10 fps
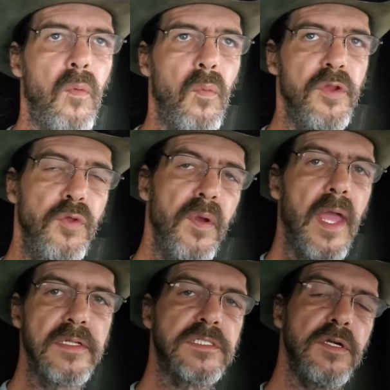When you
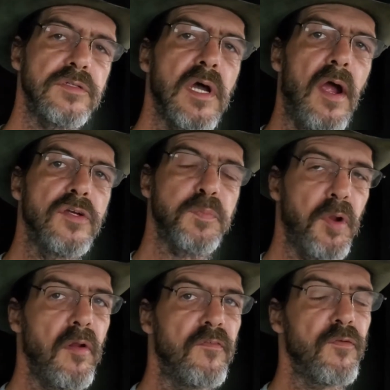get steer tires put
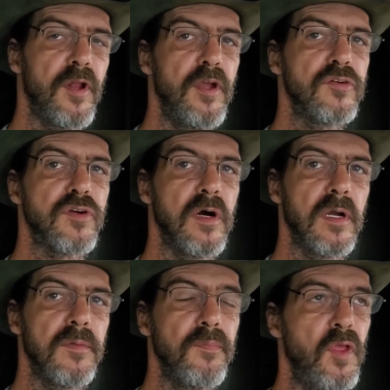on the front of your truck,
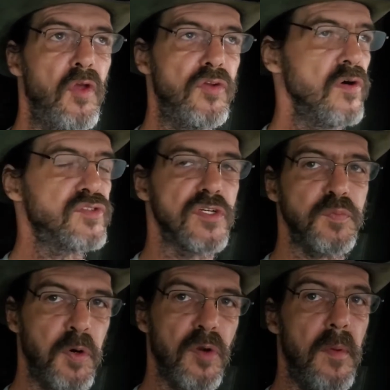you don't just
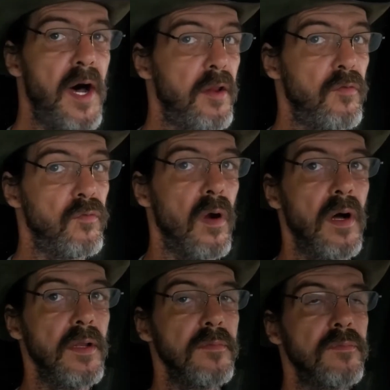put them on and
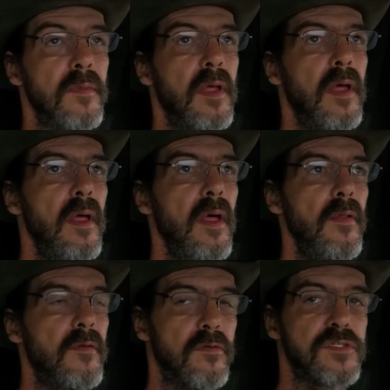run.
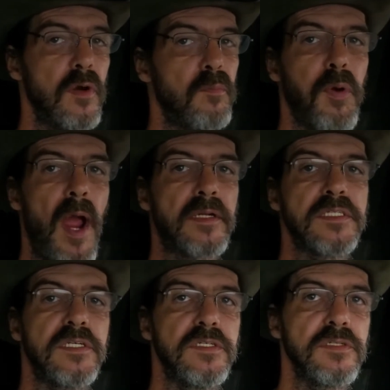There are certain
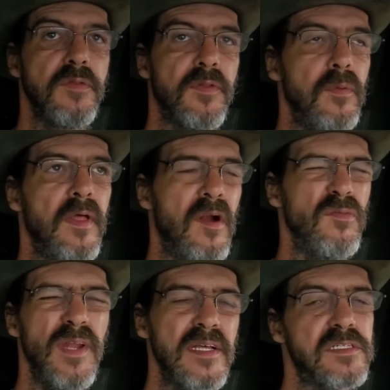practices that are
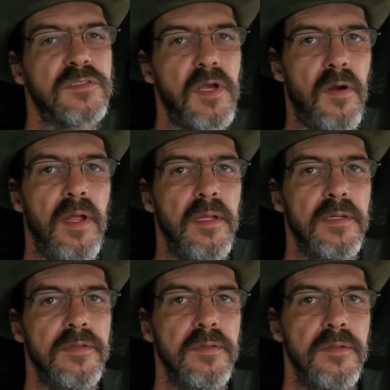necessary
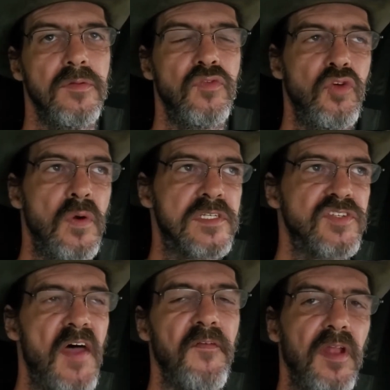to
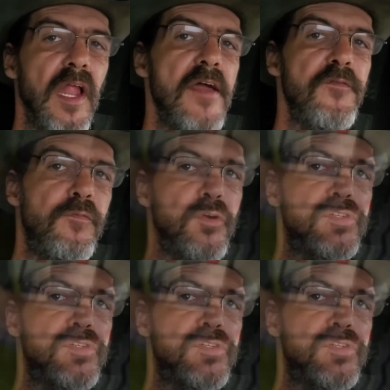extend the life of your